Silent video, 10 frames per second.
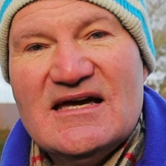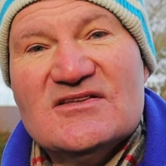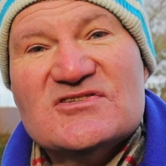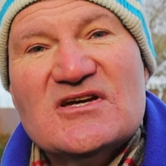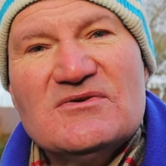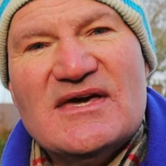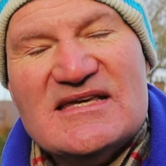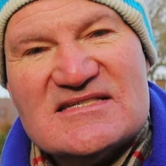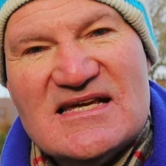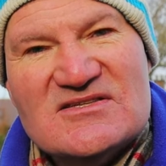And so
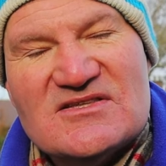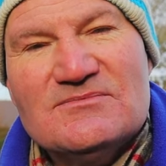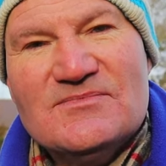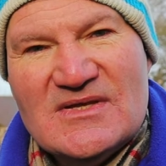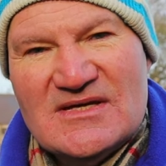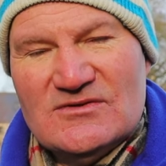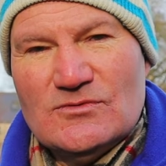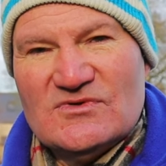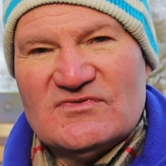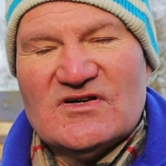they said to them,
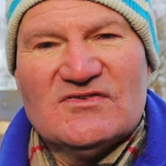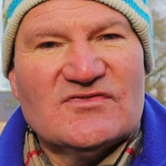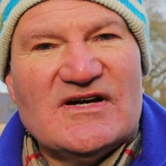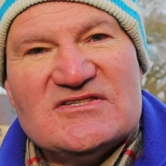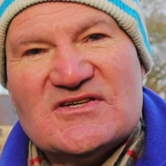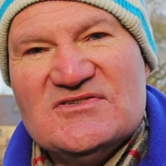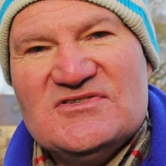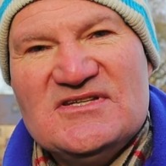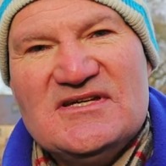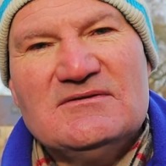in order for our freight to
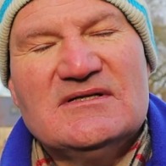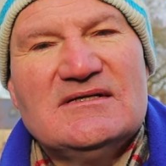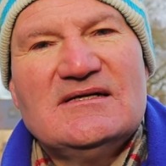continue,